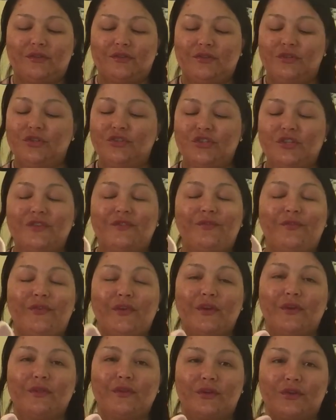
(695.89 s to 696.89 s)
you should
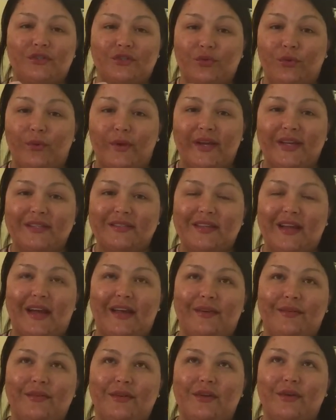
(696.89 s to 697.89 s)
feel their toys. I
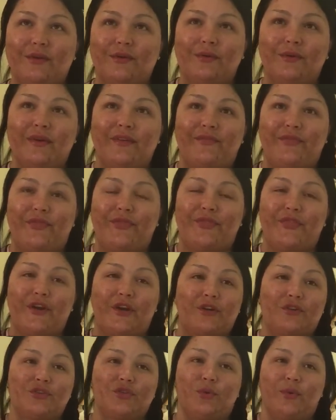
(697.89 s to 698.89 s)
don't know if
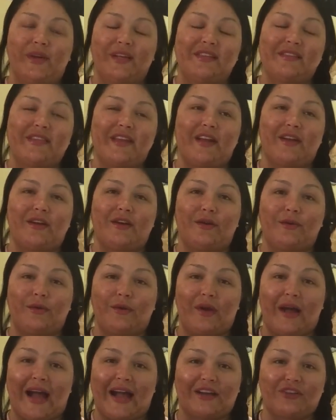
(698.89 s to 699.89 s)
their toys there are
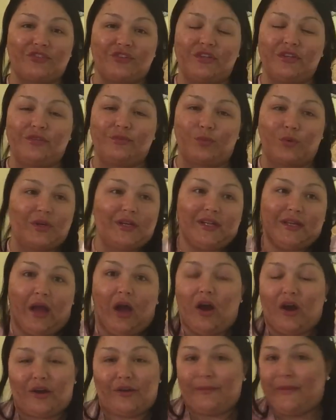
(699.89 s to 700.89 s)
actually really
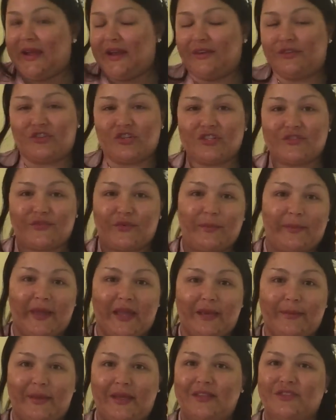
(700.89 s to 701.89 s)
are made just for
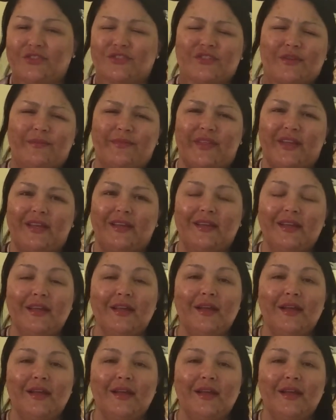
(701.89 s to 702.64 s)
babies or something,